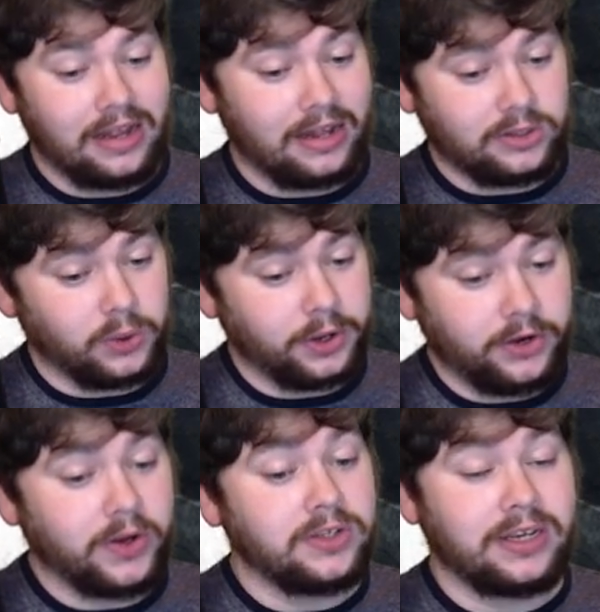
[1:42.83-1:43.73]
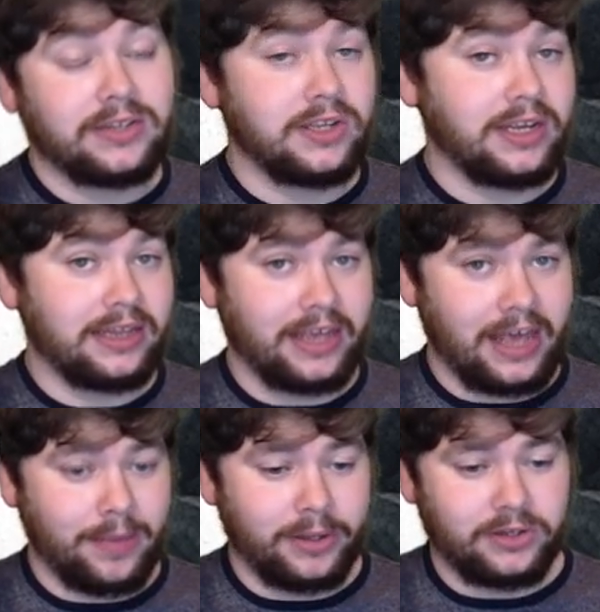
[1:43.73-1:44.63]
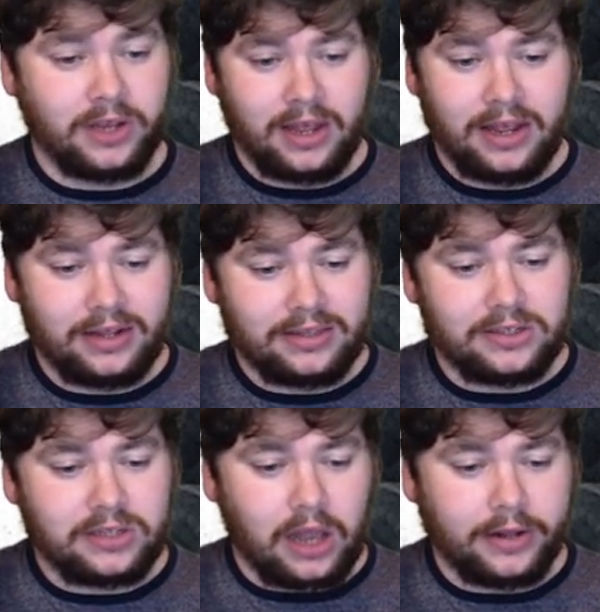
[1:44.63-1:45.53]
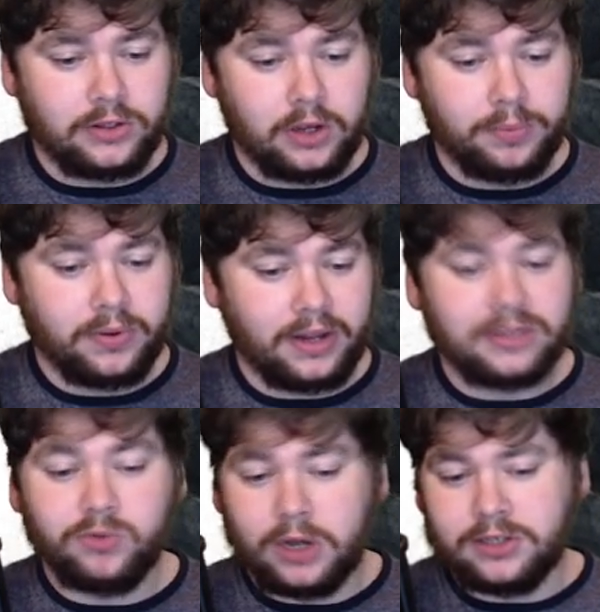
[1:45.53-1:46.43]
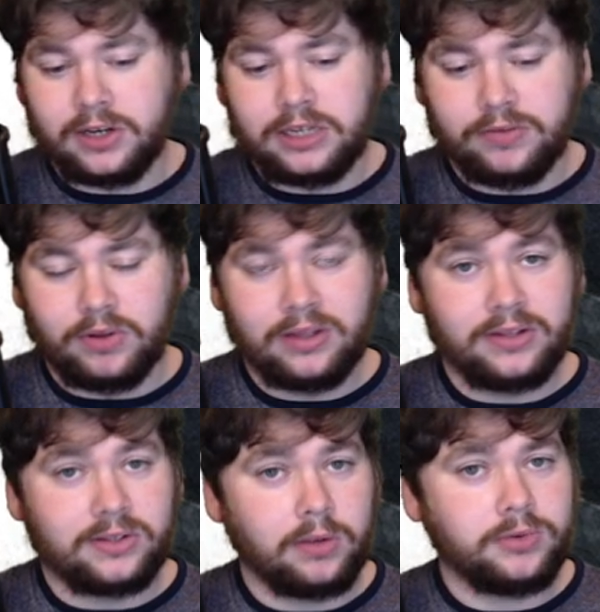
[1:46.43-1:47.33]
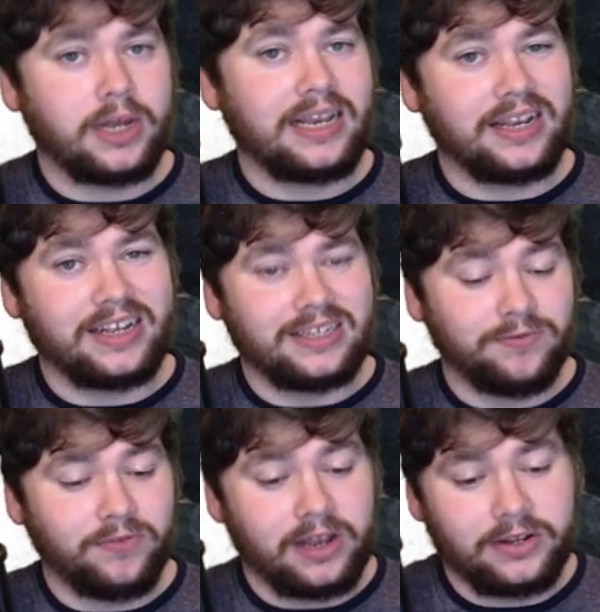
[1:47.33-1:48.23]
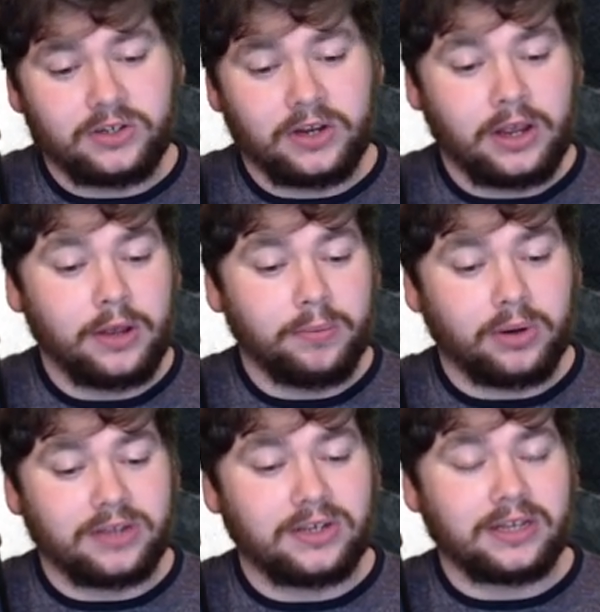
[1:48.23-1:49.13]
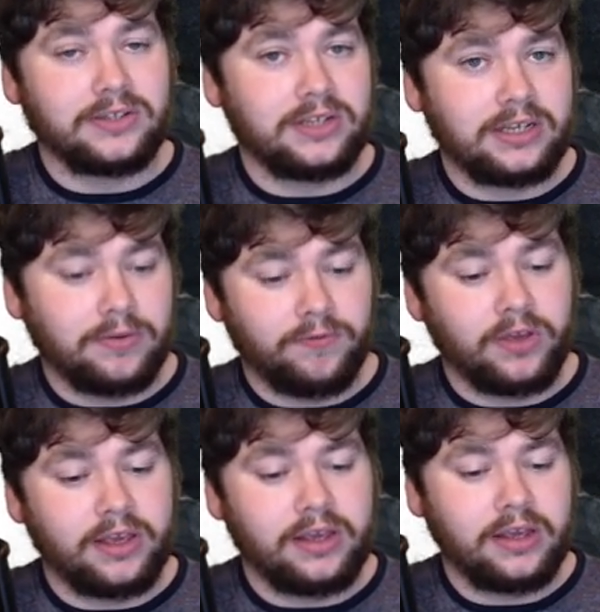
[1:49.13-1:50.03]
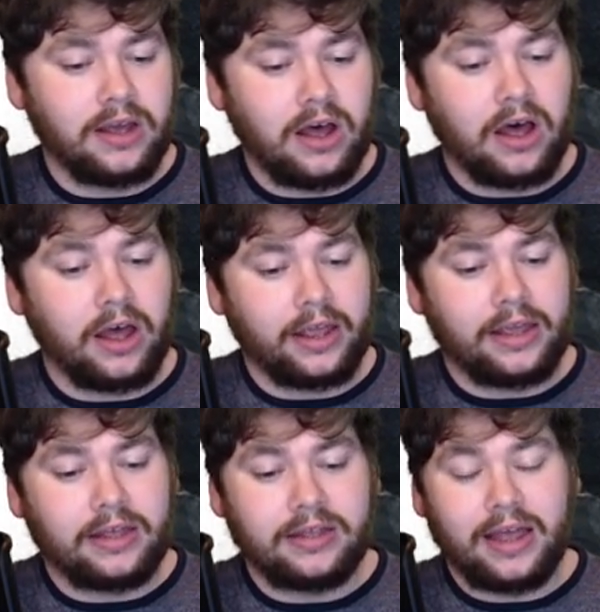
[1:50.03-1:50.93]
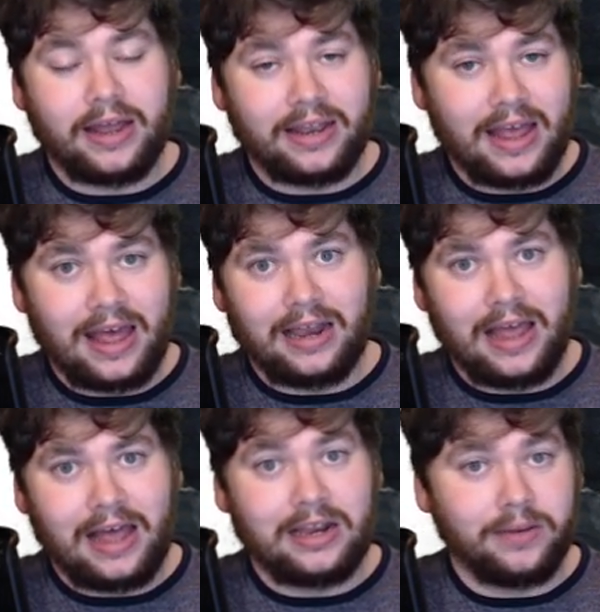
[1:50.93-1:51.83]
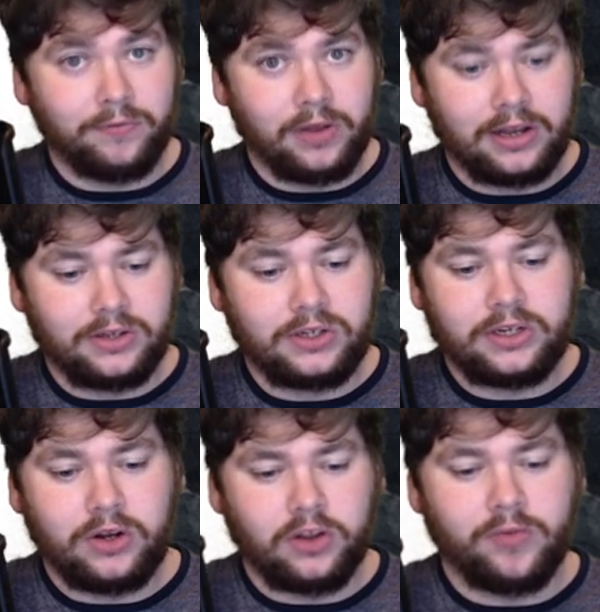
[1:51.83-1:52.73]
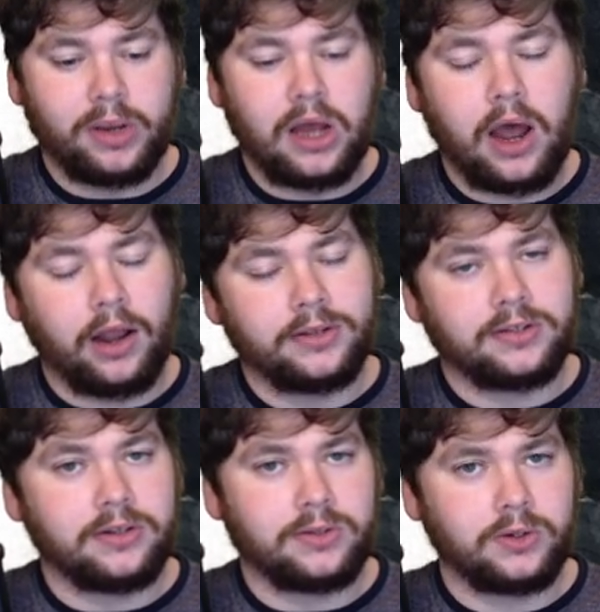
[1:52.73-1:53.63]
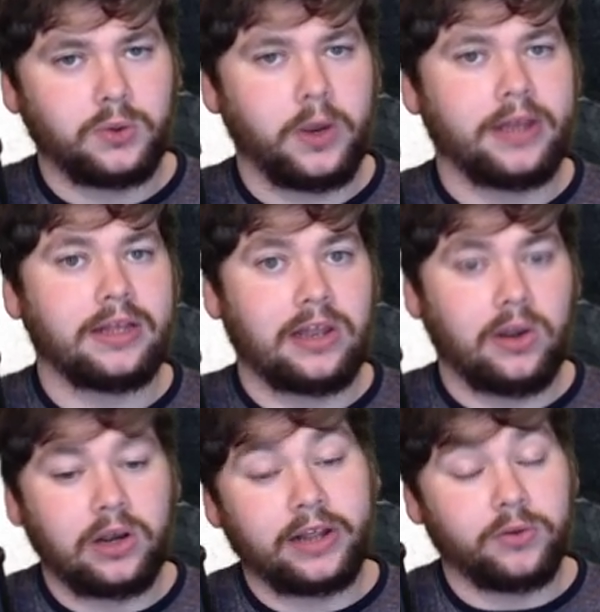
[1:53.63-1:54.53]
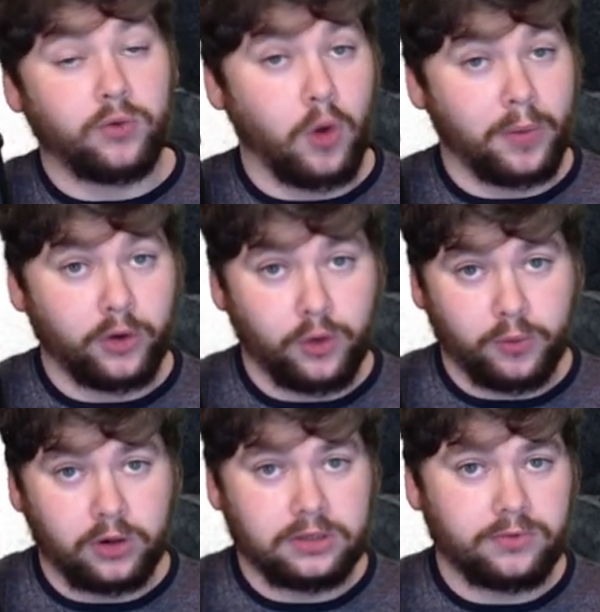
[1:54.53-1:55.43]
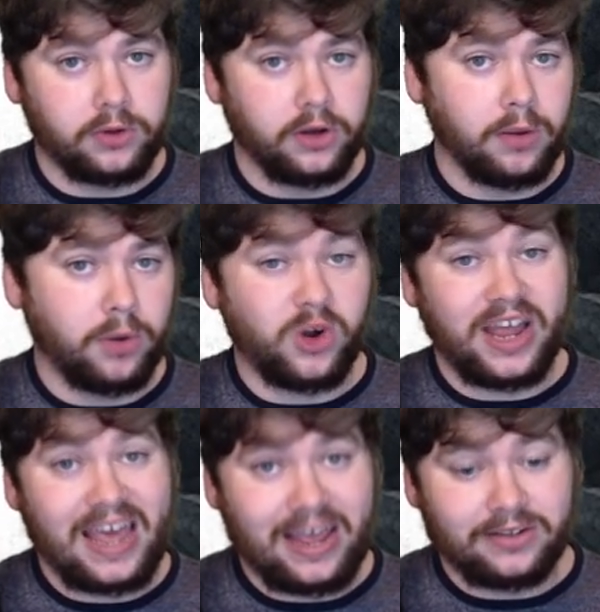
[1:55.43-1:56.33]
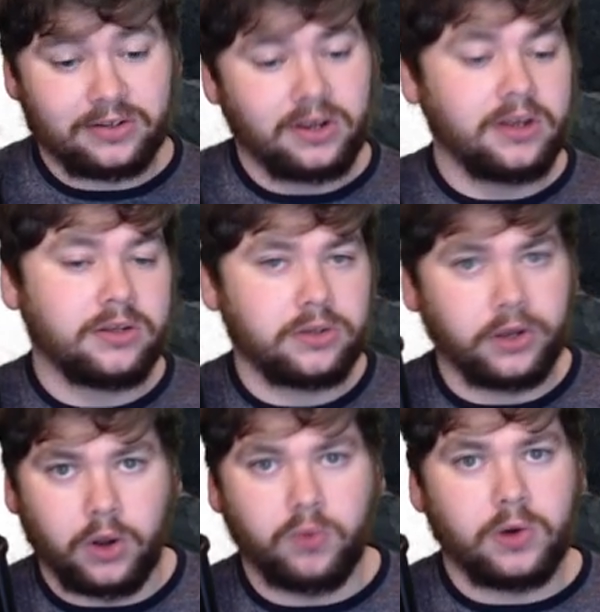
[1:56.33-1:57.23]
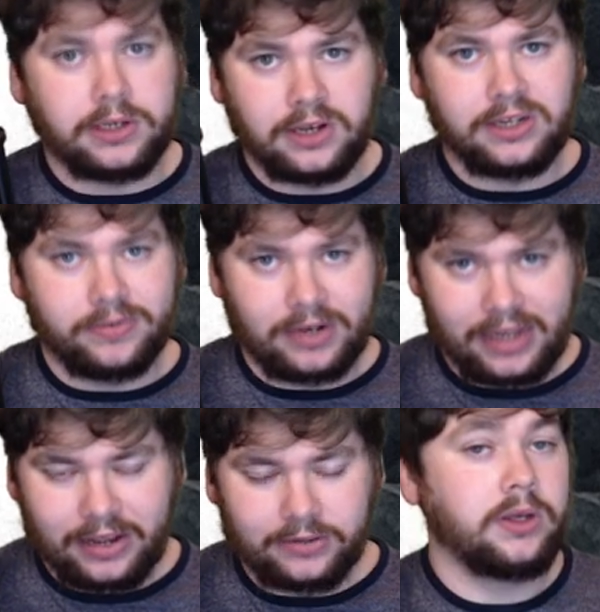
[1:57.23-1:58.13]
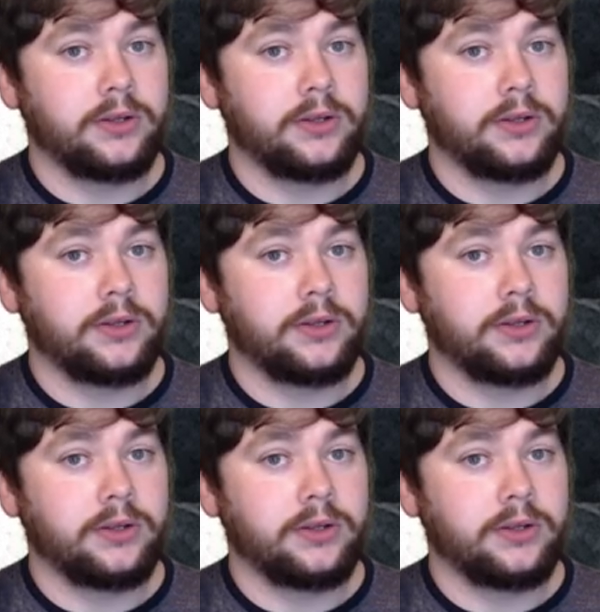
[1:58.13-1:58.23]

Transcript: And so here, as you can see in the image, this lines up. It's Resident Evil. The subtitle is Village, but as you can see, the V, I, and LL in Village, you know, they've been highlighted in such a way that they look like the Roman numerals for the number 8. So, you know, Resident Evil 8.